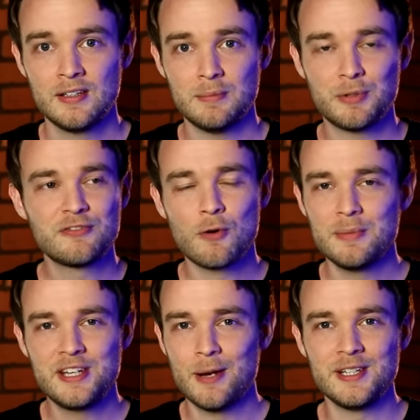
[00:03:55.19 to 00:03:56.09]
Before
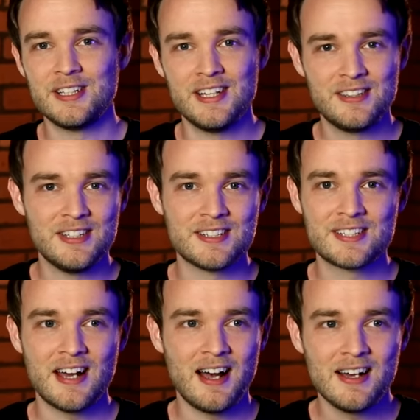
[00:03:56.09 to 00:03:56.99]
becoming an
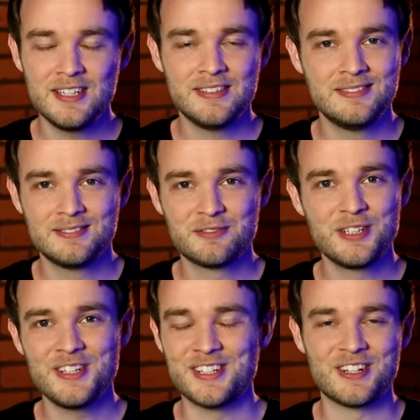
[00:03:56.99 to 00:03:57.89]
atheist, I
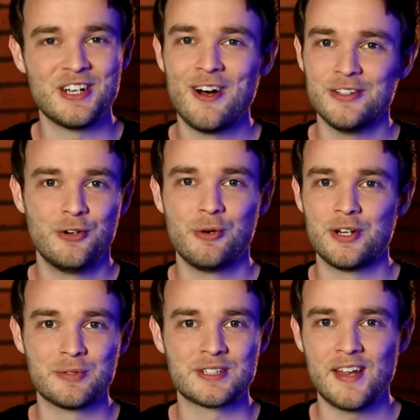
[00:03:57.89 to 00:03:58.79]
really did not know what
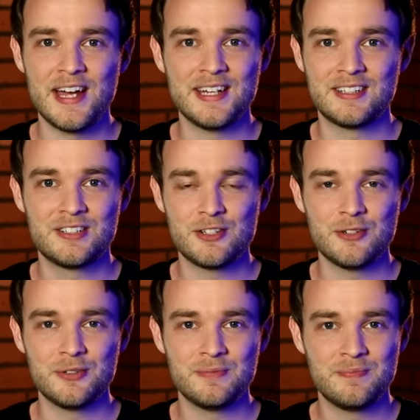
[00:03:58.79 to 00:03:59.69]
it was like
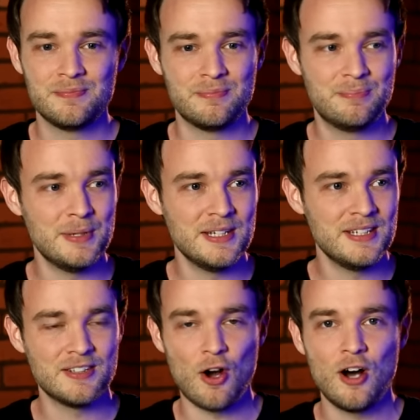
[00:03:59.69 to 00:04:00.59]
to
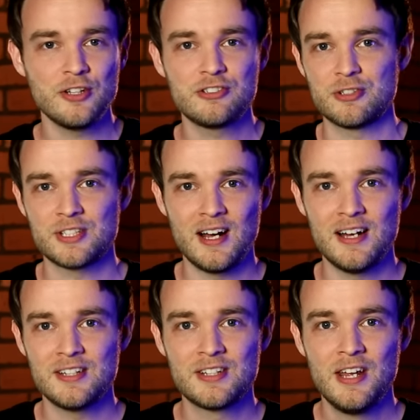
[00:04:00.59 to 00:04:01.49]
be
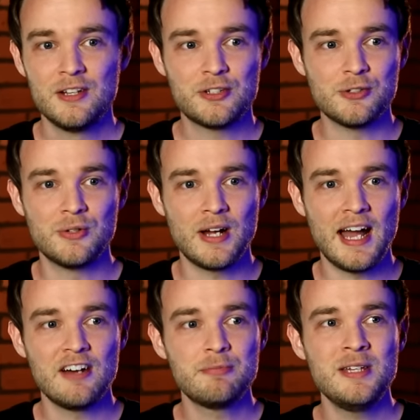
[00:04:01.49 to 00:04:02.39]
ostracized, to
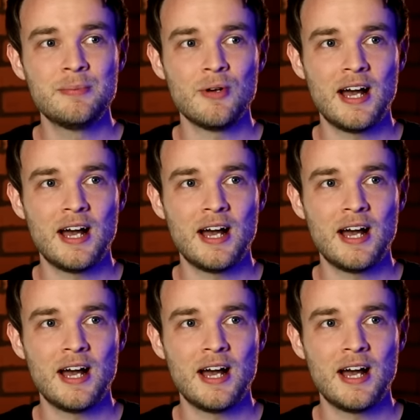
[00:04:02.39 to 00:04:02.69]
have people